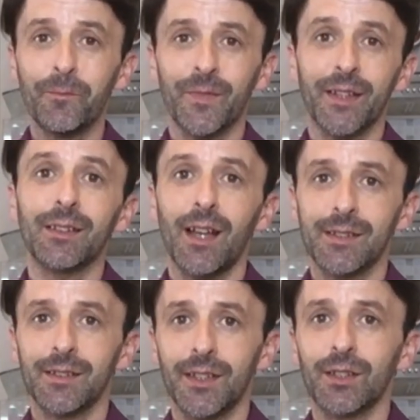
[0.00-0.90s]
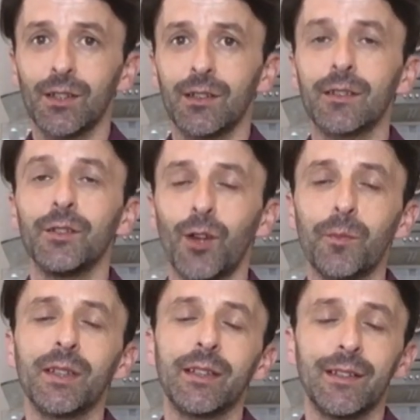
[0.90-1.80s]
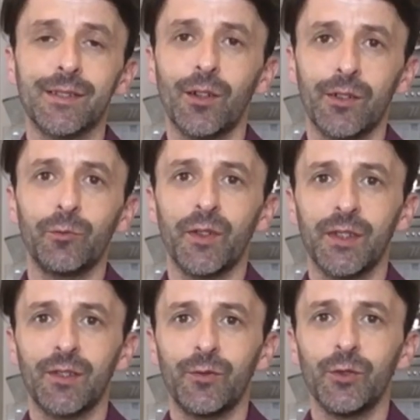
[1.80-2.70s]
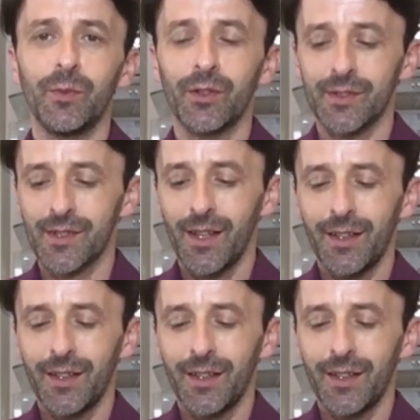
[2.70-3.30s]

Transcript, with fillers: that lasted that long normally it's gone within a few months